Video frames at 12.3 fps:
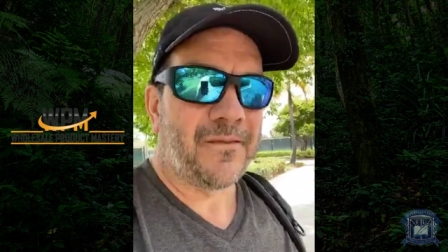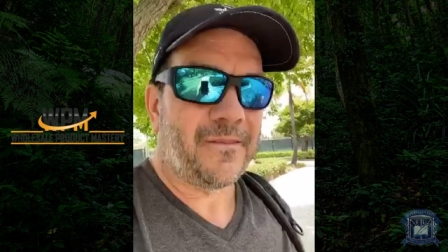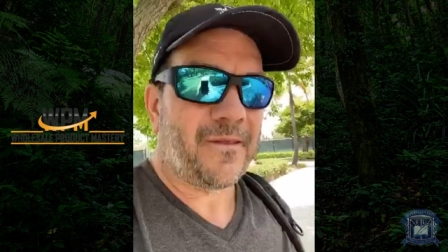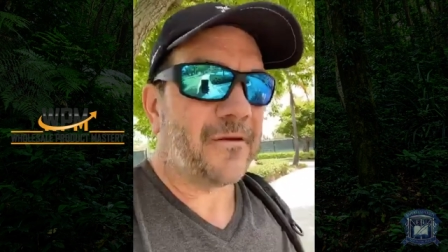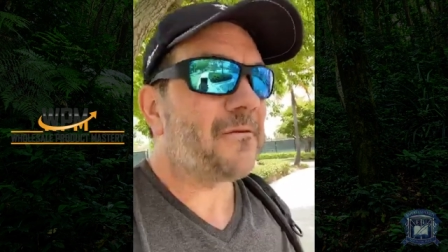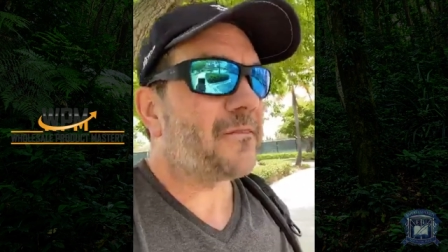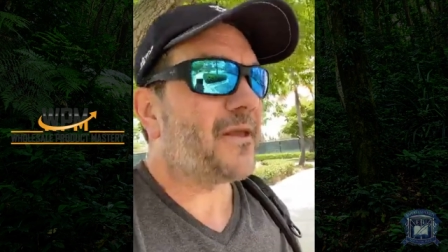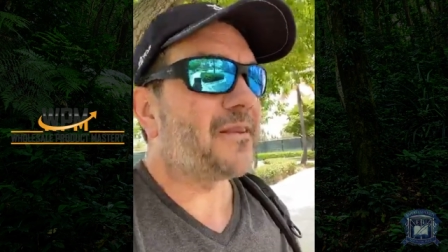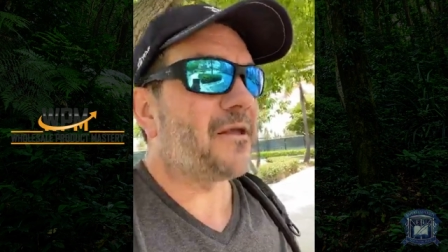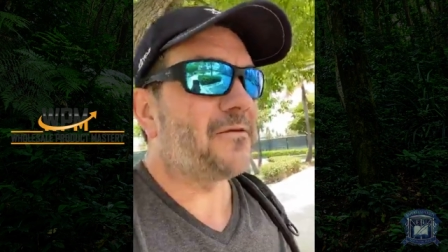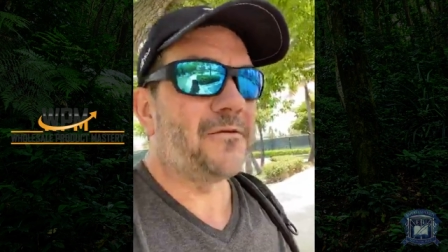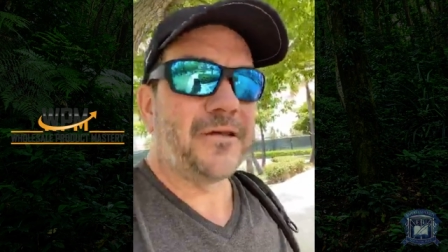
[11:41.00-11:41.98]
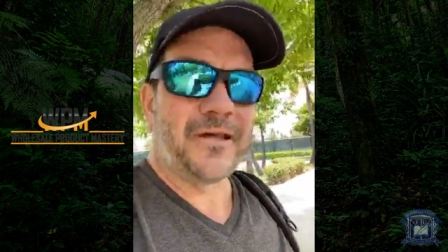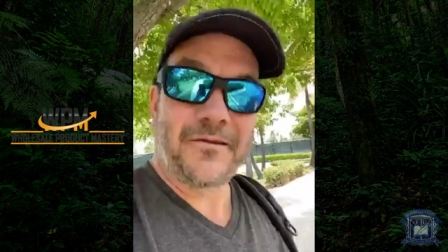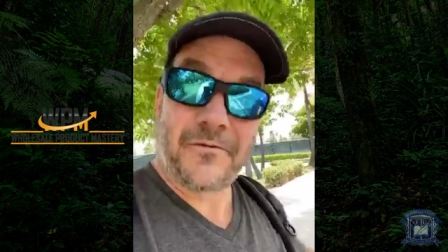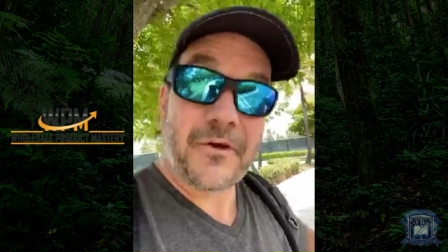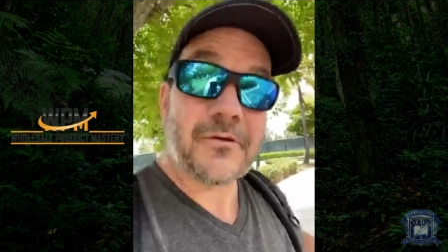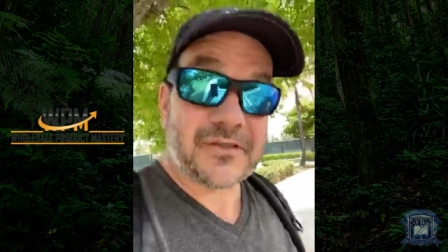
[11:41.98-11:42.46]
The other thing that you need,
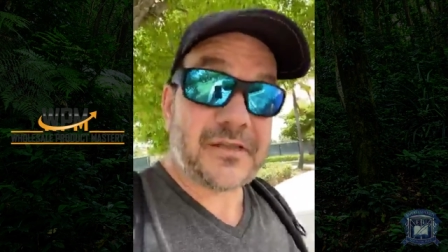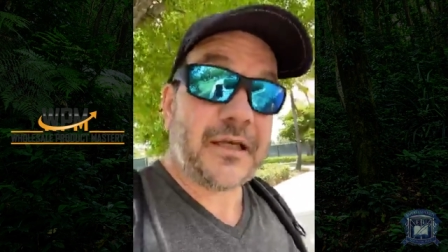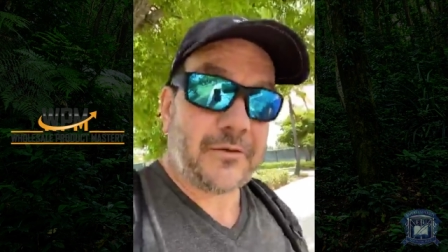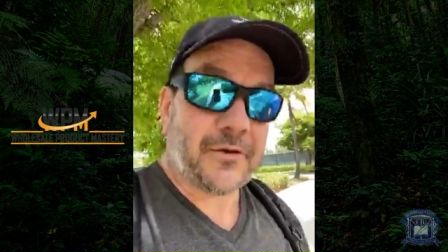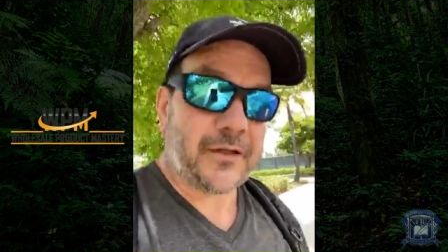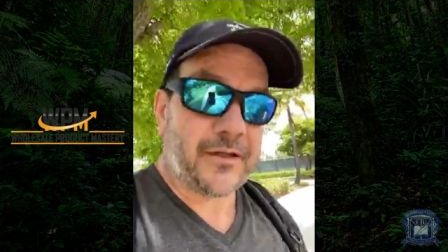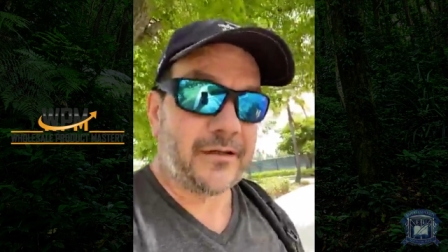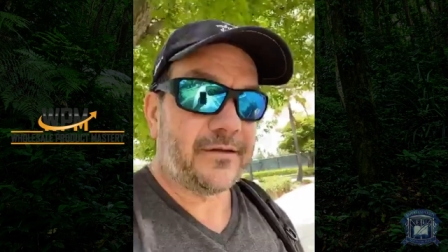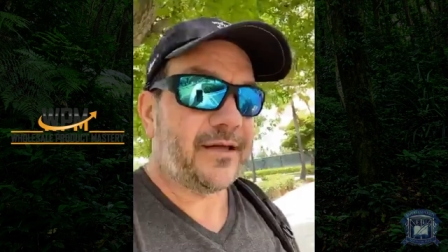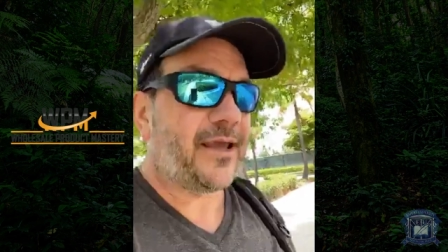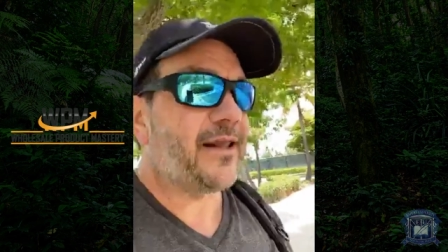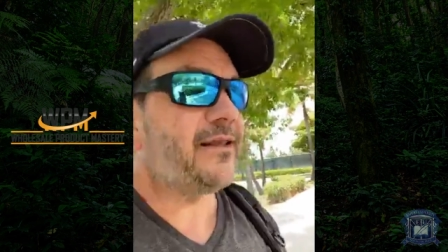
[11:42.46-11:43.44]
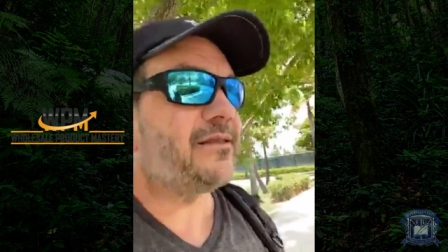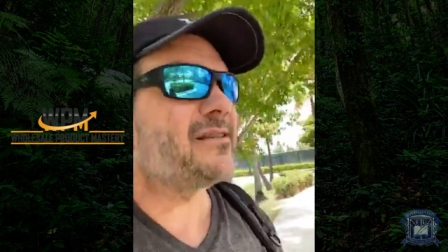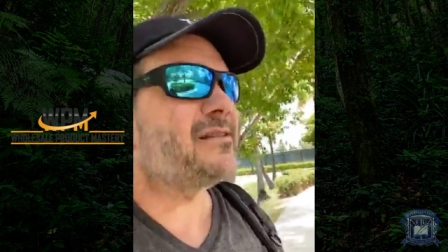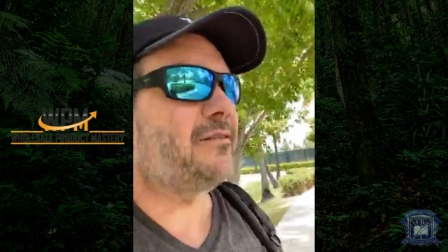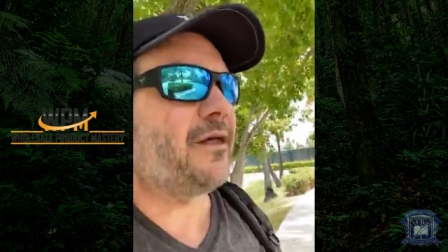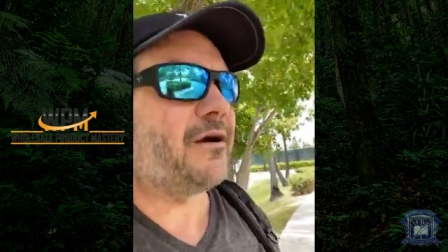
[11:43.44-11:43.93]
the real secret to getting
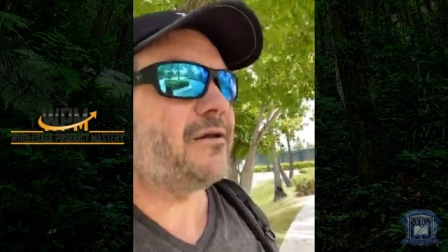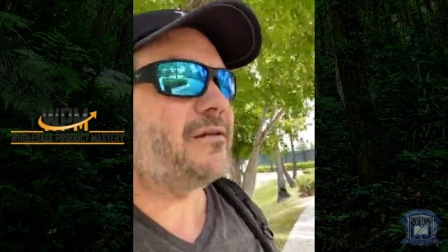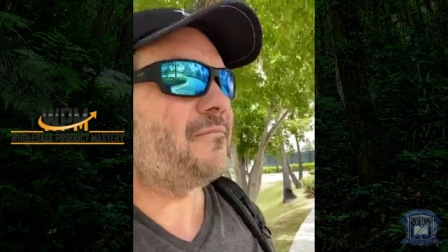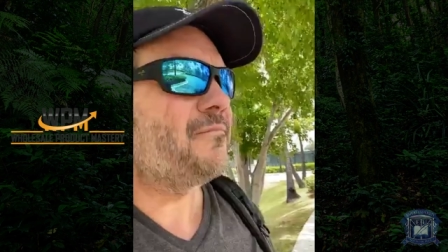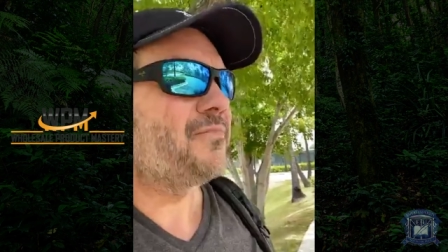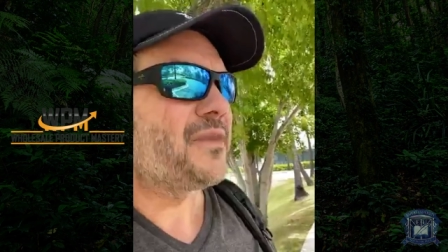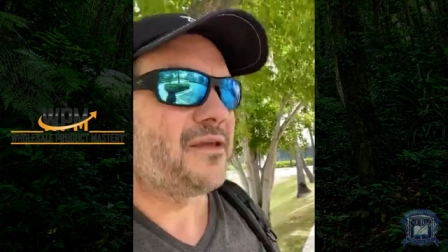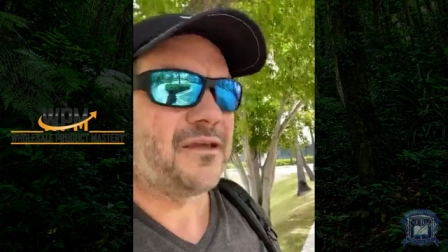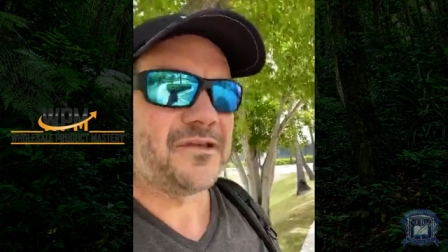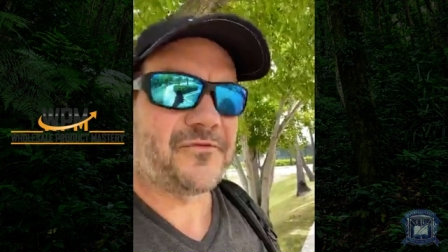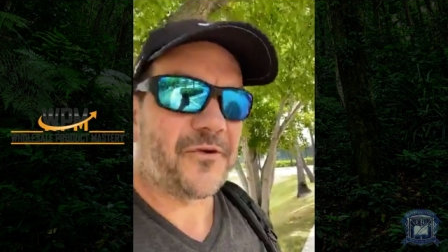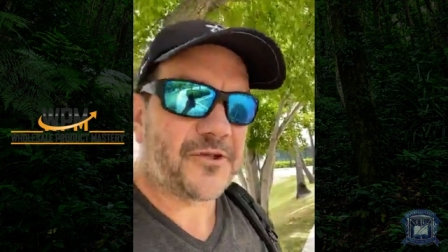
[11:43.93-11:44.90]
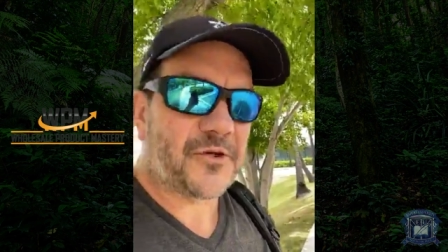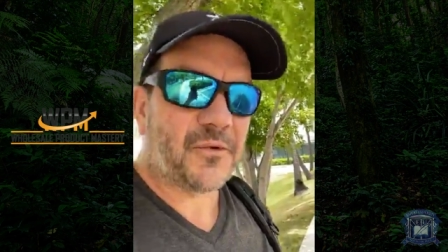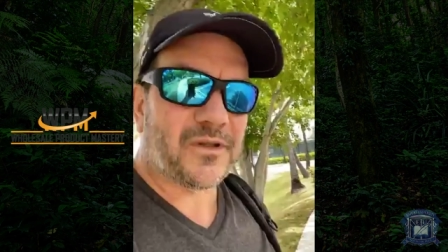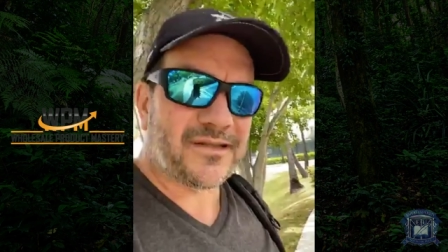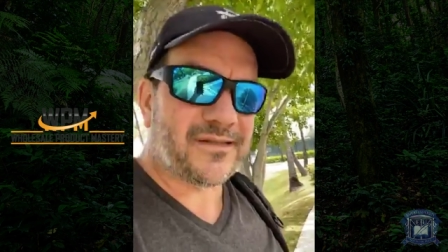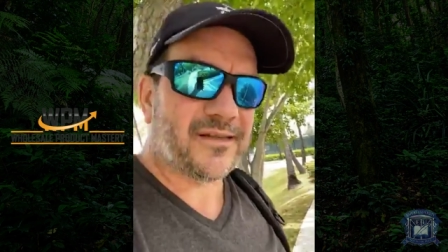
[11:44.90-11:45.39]
this done, is
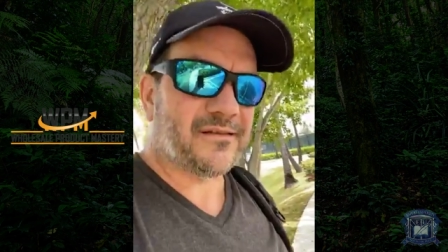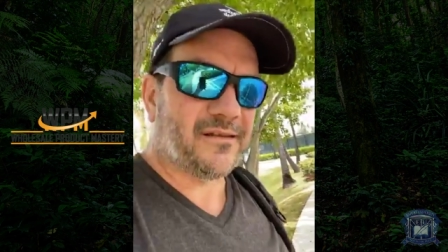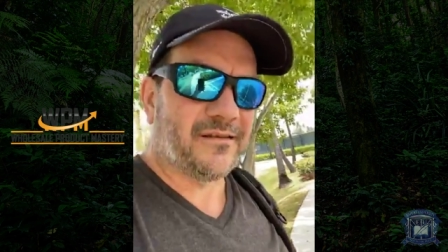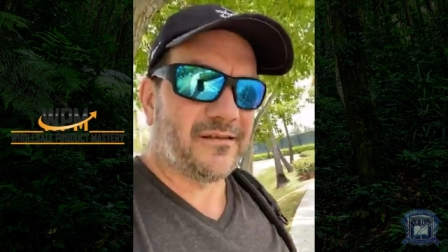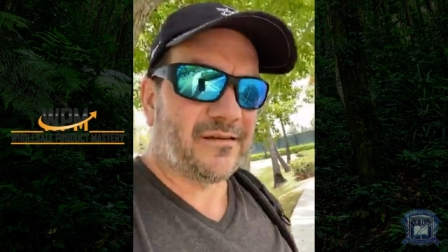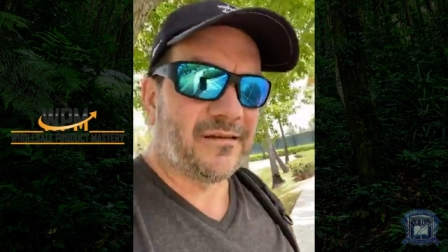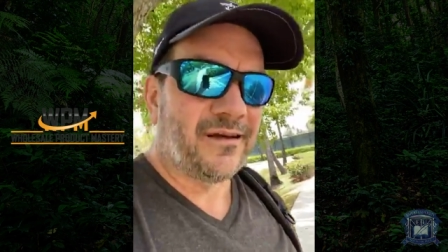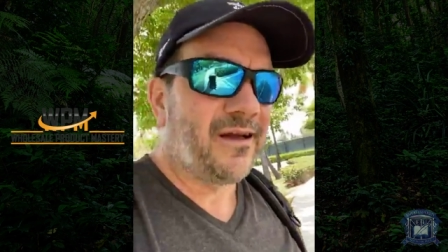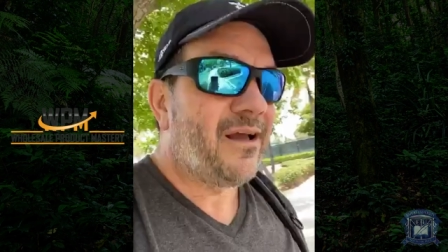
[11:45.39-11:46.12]
virtual assistants.